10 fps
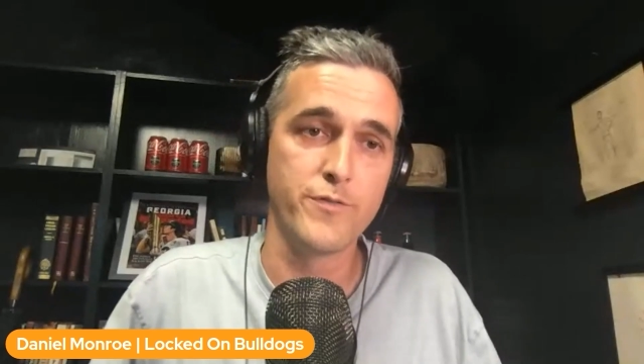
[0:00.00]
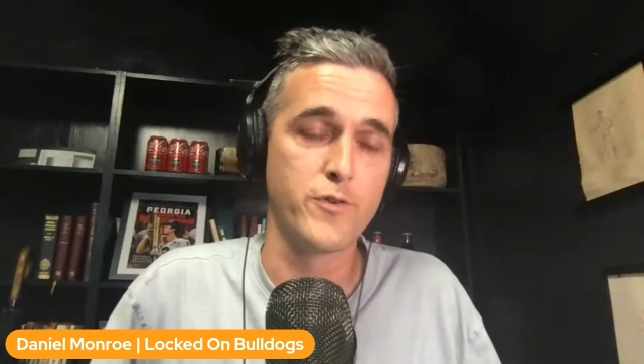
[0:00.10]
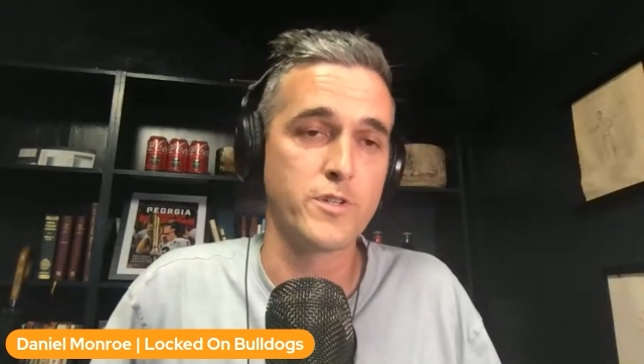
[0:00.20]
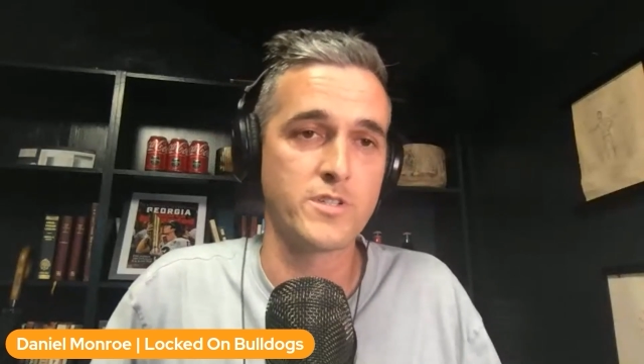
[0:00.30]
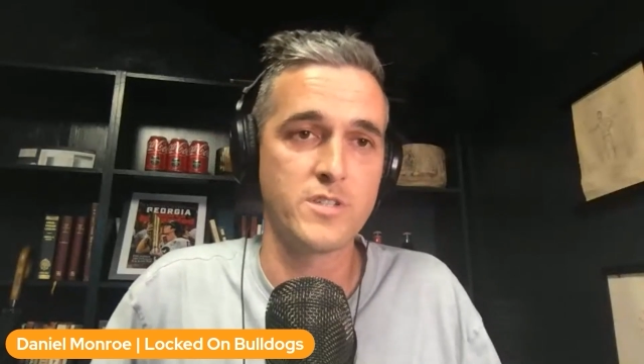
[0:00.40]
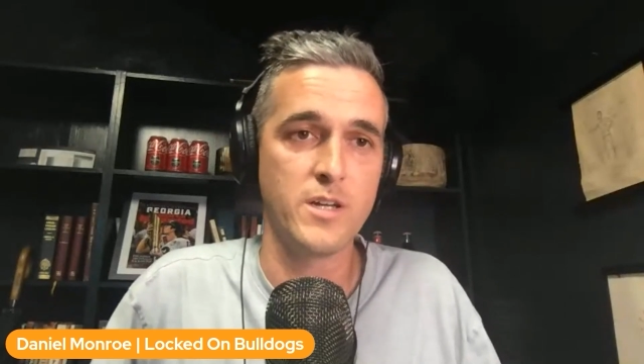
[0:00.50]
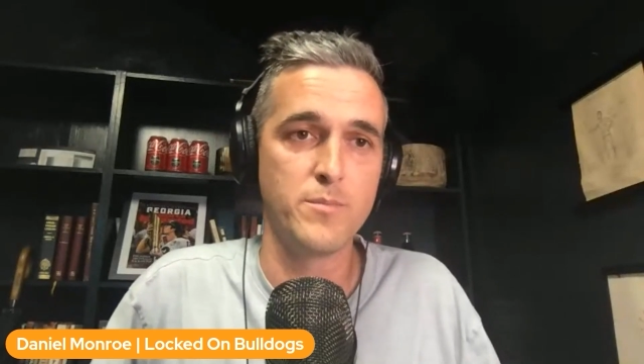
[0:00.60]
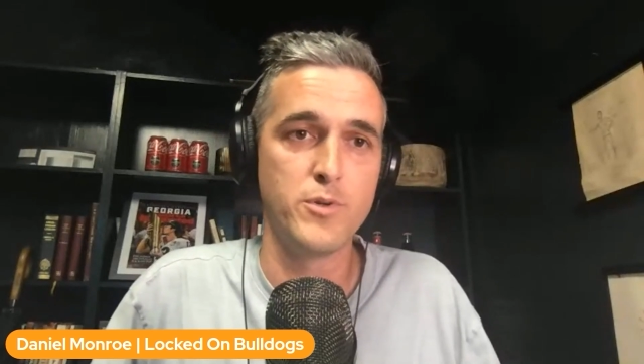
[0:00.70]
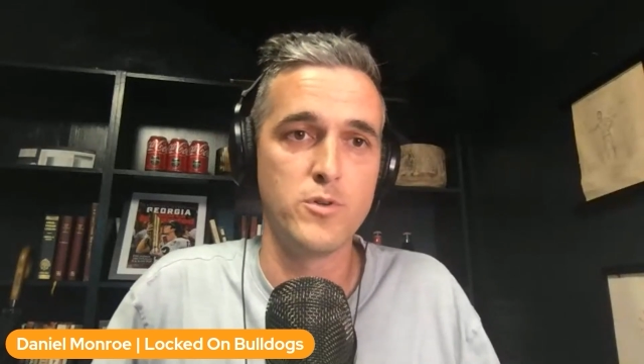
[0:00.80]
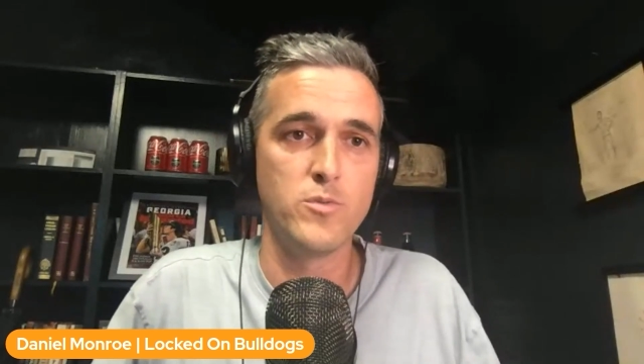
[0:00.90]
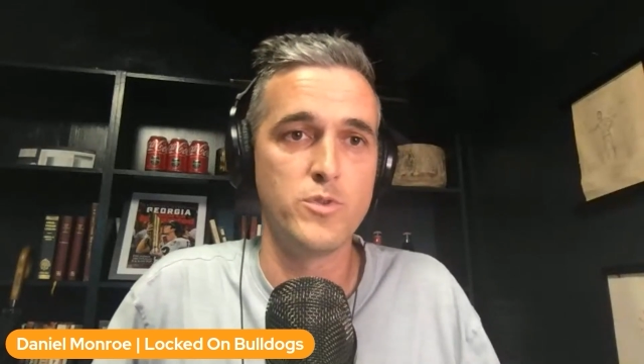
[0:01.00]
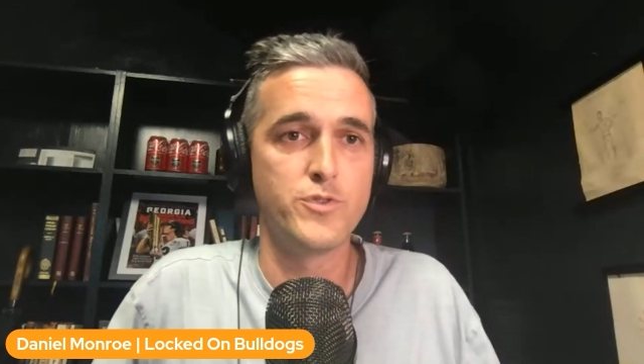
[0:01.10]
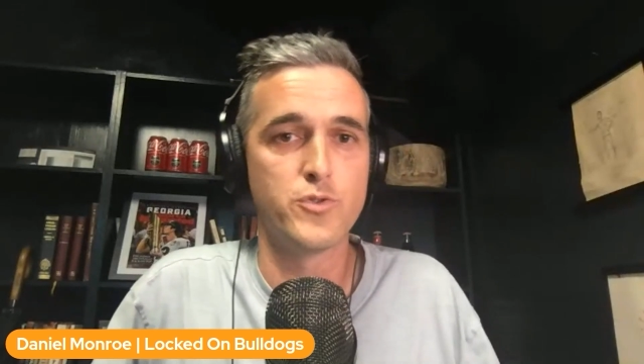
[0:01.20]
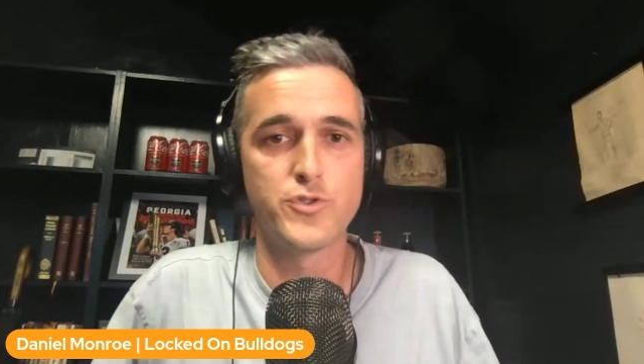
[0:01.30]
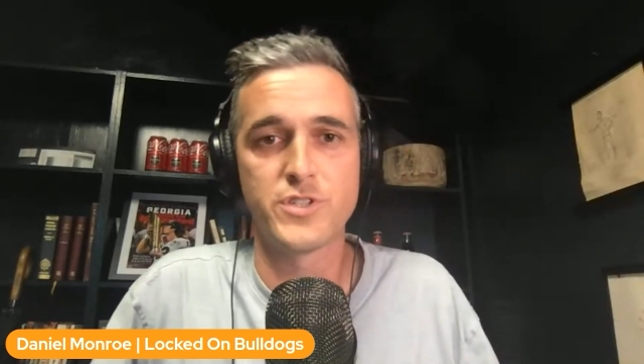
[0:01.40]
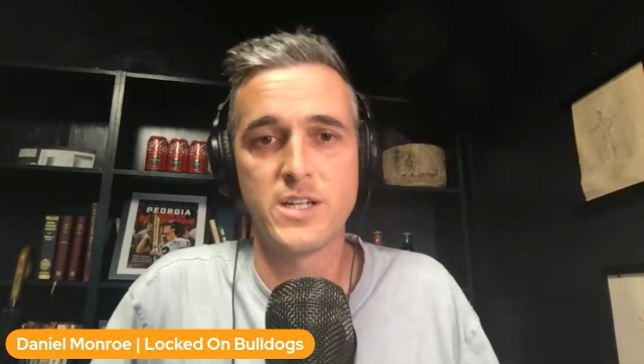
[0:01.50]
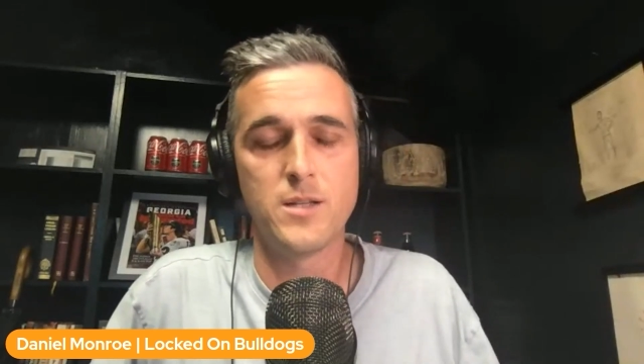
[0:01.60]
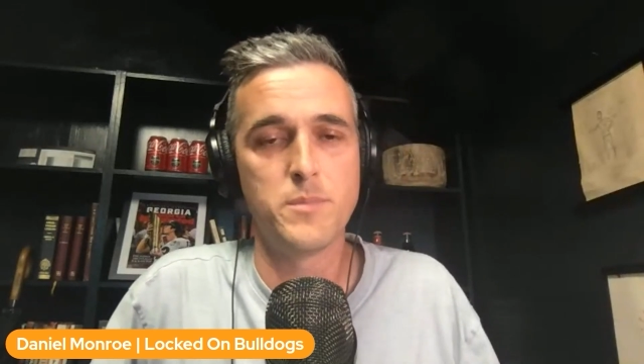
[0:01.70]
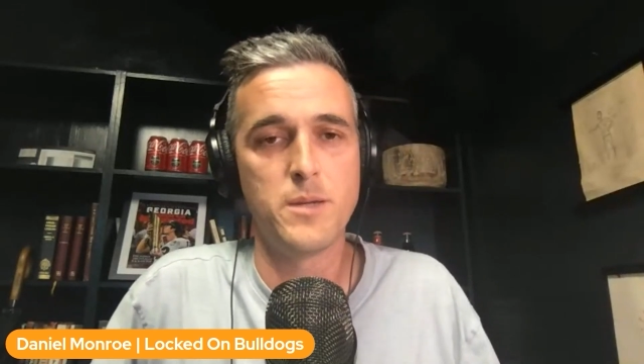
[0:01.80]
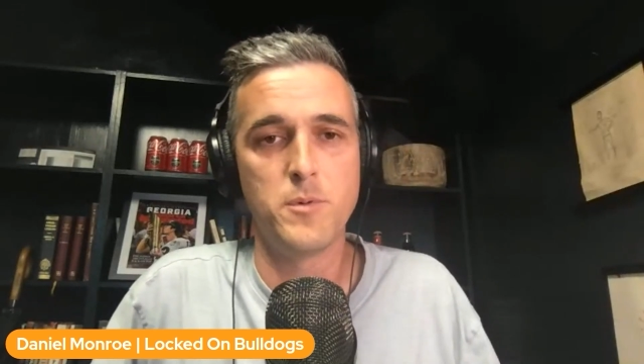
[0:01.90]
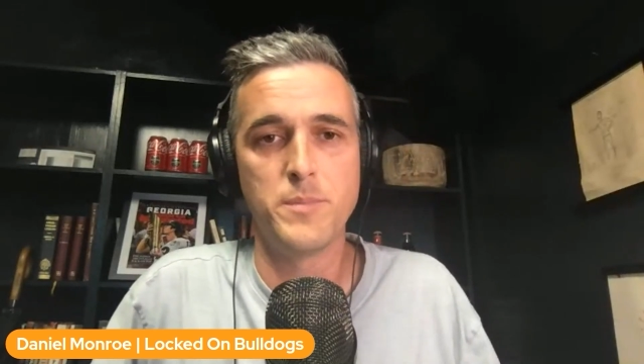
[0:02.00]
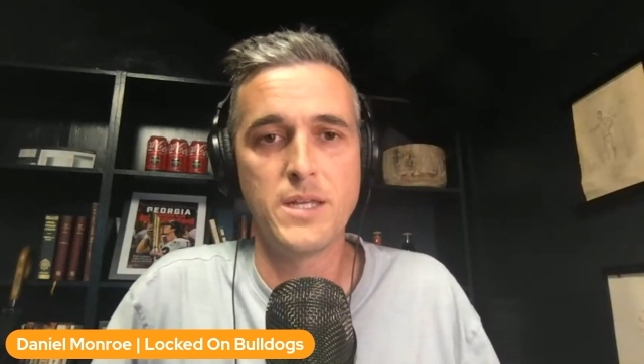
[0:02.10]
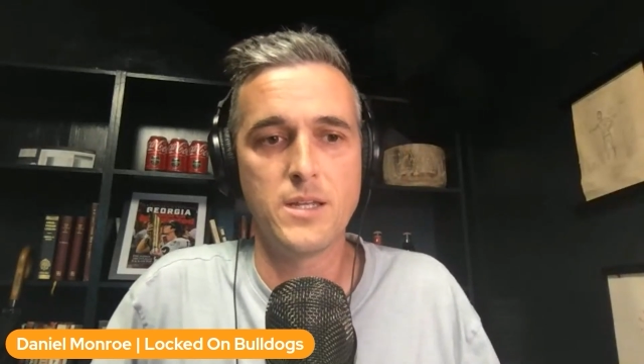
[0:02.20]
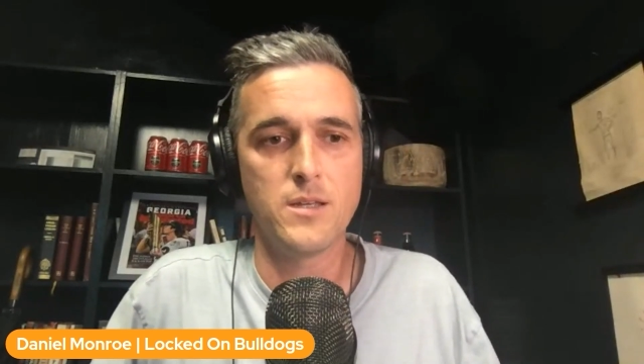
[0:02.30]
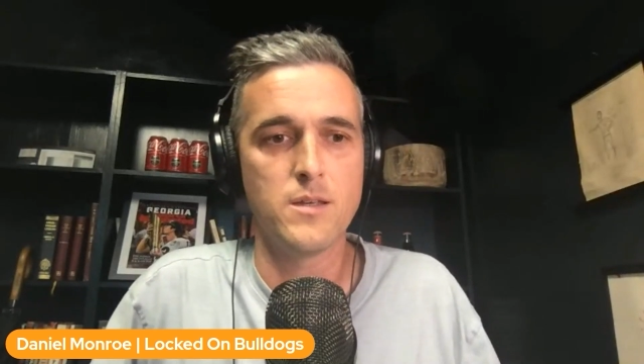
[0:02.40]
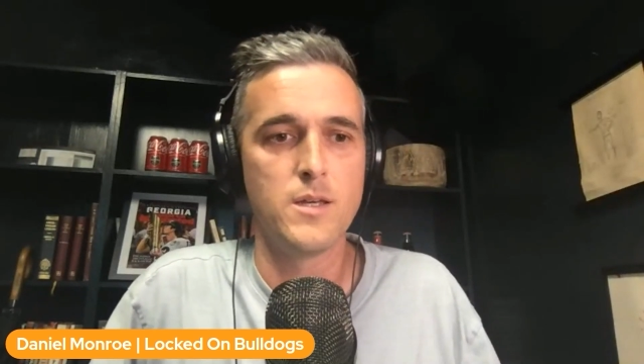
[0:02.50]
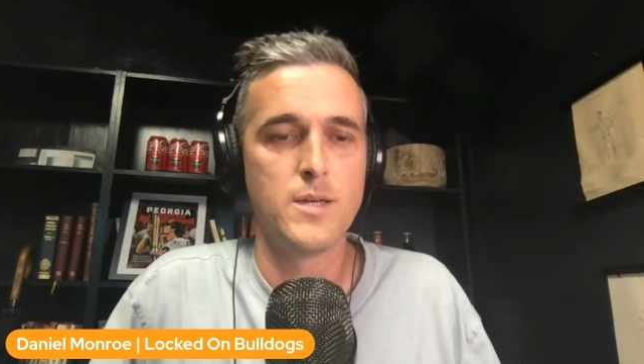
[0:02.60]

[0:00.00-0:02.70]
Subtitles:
for example, with Georgia and Alabama meeting